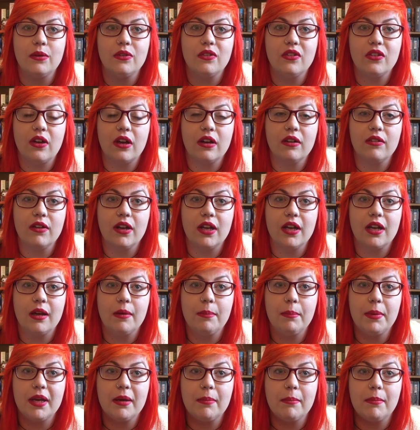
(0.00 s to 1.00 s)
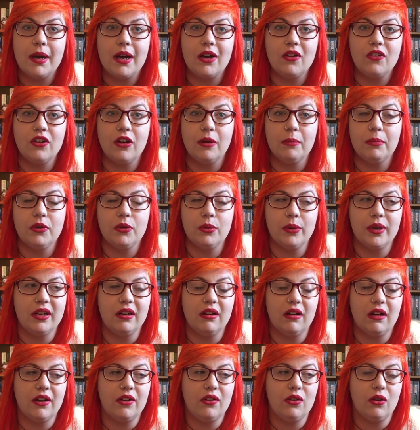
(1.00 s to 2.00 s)
which is kind of like a big mashup
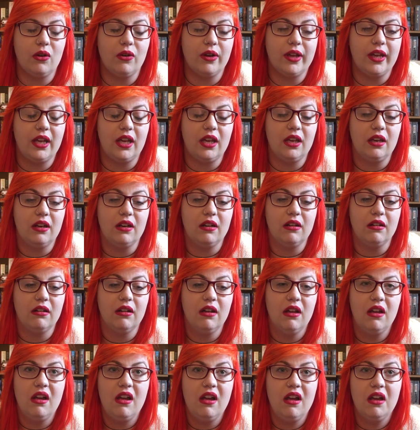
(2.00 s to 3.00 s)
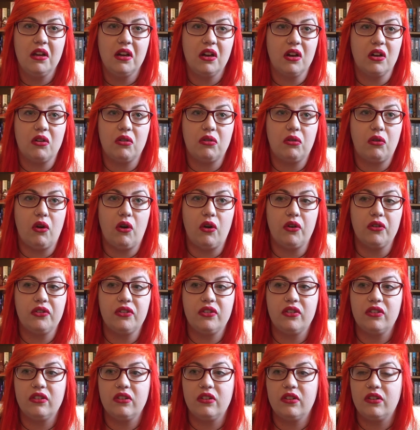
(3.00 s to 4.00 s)
between ice hockey and
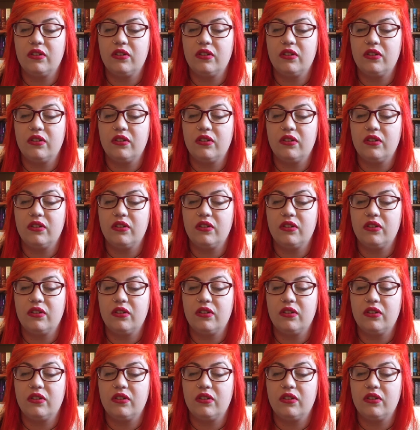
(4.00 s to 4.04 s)
lacrosse.